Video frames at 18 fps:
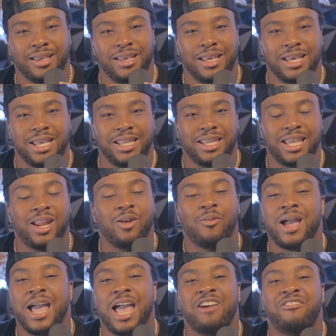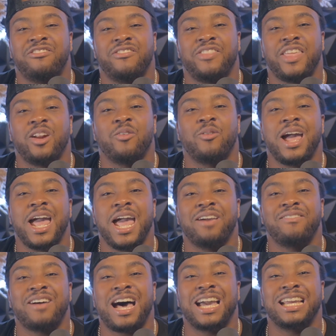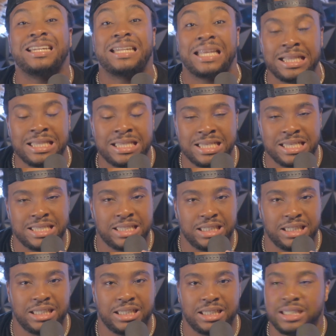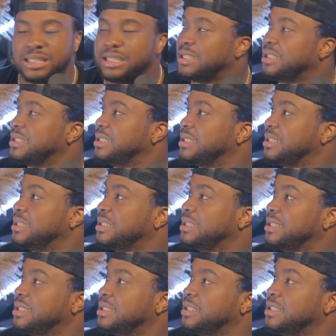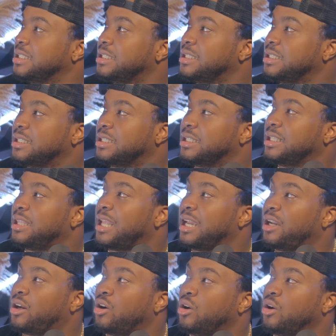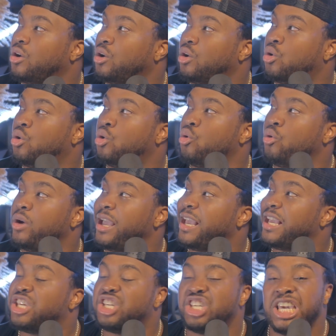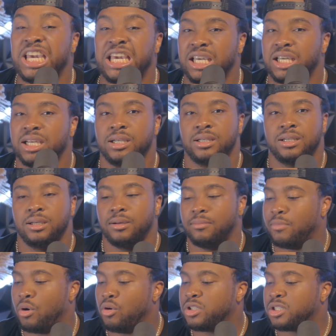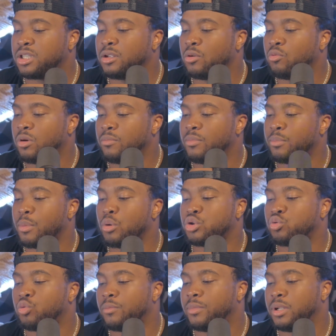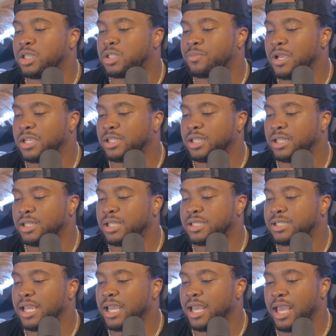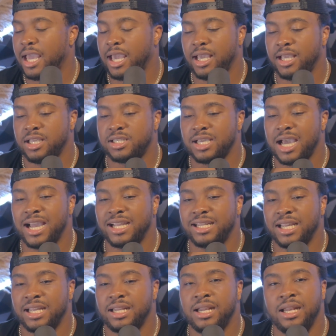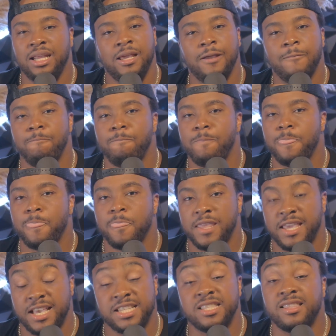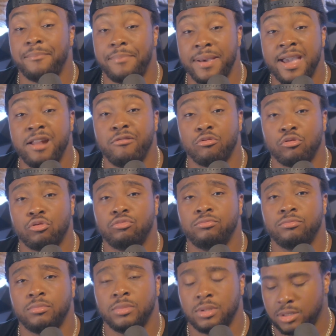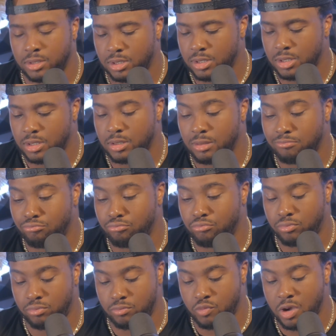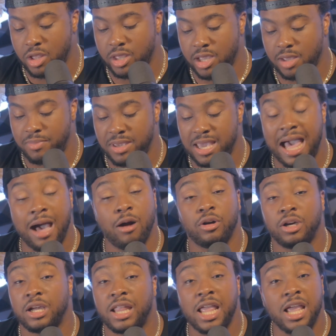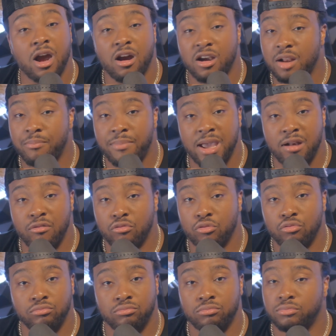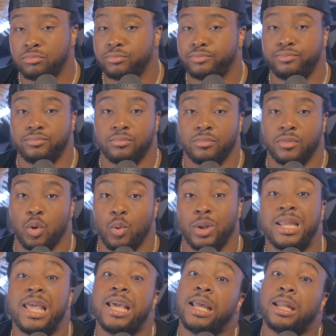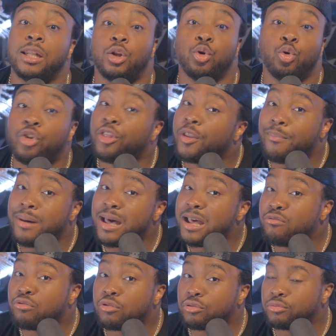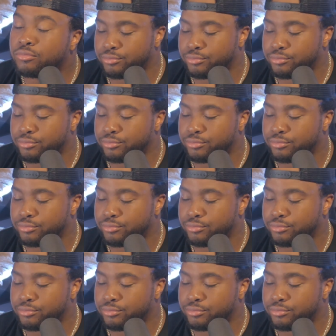They don't have identity. Like, who is she? Most women, especially in this day and age, identity is the bedroom. Whether it be how good they are in the bedroom, what they can do in the bedroom.